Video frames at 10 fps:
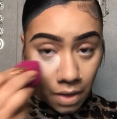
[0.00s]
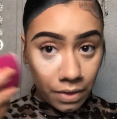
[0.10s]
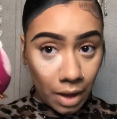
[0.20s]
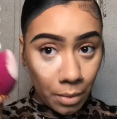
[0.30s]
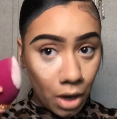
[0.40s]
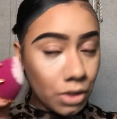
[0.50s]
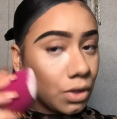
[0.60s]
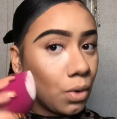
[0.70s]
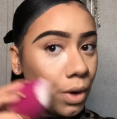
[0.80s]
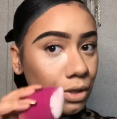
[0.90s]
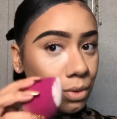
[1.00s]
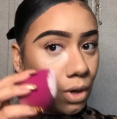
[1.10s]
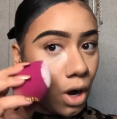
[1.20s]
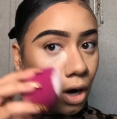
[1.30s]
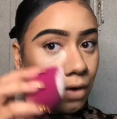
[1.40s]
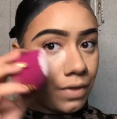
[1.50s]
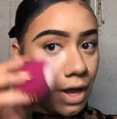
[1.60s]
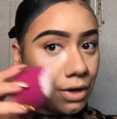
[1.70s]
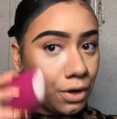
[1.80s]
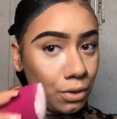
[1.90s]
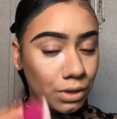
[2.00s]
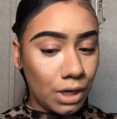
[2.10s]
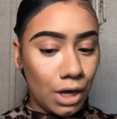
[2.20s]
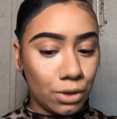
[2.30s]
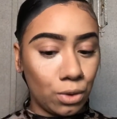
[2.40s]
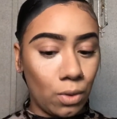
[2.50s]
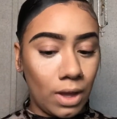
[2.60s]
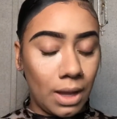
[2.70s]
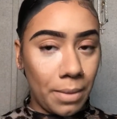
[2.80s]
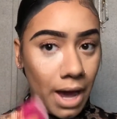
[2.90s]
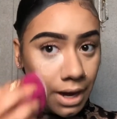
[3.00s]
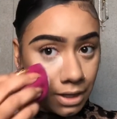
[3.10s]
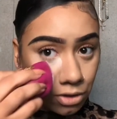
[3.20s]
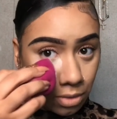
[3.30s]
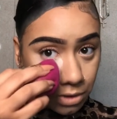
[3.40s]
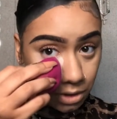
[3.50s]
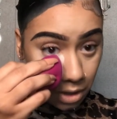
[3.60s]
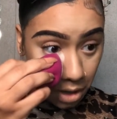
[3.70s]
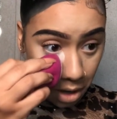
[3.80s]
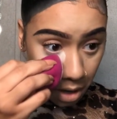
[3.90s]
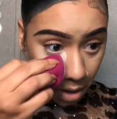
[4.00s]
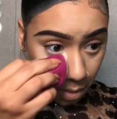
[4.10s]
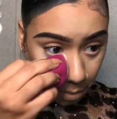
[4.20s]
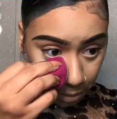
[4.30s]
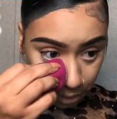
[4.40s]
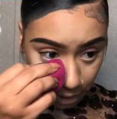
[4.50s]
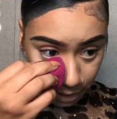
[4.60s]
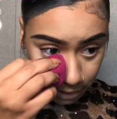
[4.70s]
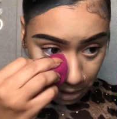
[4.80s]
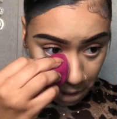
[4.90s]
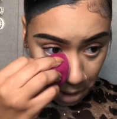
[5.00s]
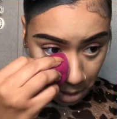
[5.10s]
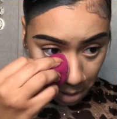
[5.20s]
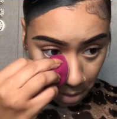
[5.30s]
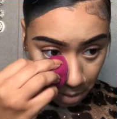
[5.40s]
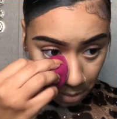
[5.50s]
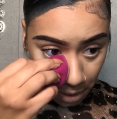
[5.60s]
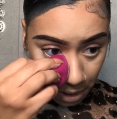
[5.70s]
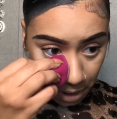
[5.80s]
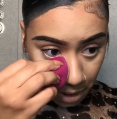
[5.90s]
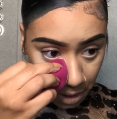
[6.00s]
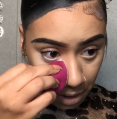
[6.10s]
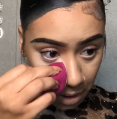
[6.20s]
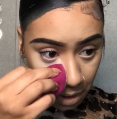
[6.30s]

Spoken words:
I'm also going to carve that nose contour while I'm at it. So I'm just gonna place it right here,